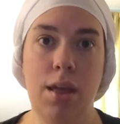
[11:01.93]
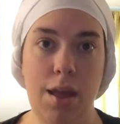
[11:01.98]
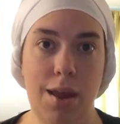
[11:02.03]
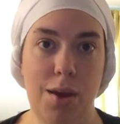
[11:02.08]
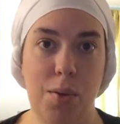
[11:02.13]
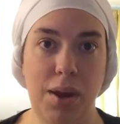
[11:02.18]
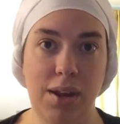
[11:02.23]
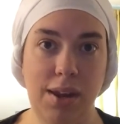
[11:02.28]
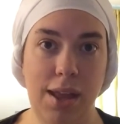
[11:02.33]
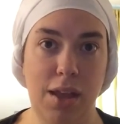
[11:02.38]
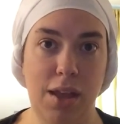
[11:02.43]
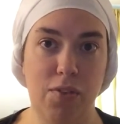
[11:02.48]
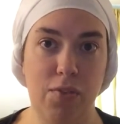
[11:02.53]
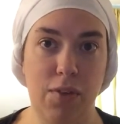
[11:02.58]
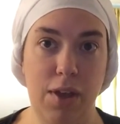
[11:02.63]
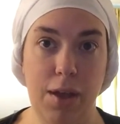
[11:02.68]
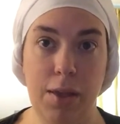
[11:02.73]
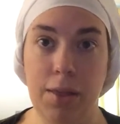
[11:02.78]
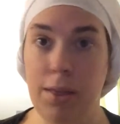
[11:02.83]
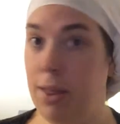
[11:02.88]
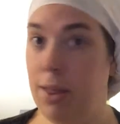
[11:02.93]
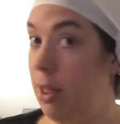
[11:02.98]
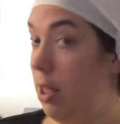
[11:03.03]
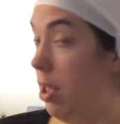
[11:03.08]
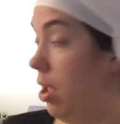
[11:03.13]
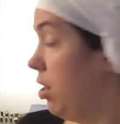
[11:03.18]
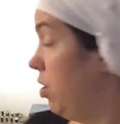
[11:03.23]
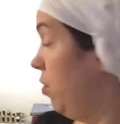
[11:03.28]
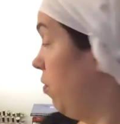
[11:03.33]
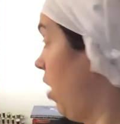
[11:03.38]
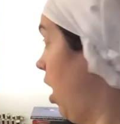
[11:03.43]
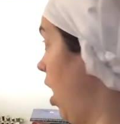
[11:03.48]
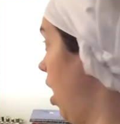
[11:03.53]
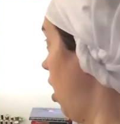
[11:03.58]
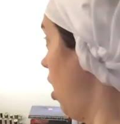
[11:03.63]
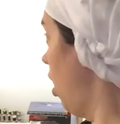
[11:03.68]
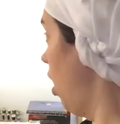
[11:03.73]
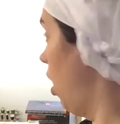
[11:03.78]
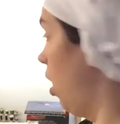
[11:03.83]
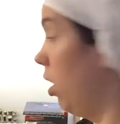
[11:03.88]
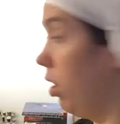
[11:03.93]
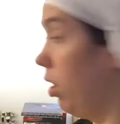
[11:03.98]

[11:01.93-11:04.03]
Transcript: and a rectangle veil, and you've got a